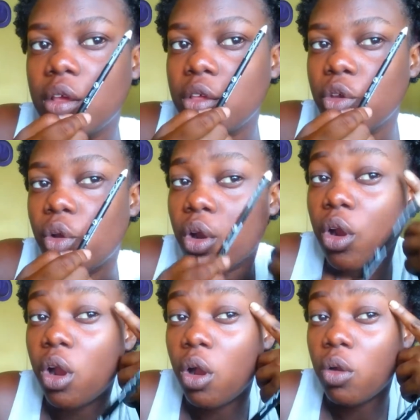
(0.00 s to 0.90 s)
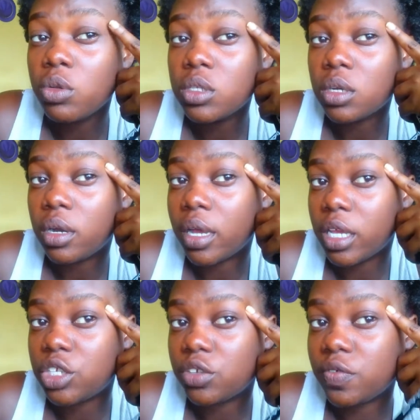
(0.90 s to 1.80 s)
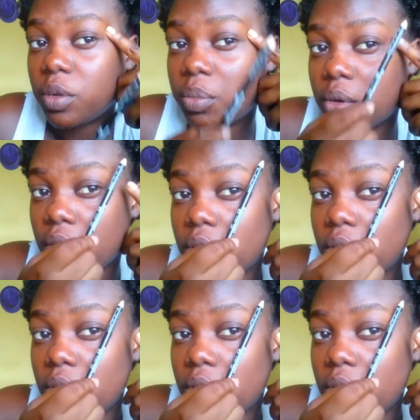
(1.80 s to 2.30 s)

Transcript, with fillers: your outer edge of your brow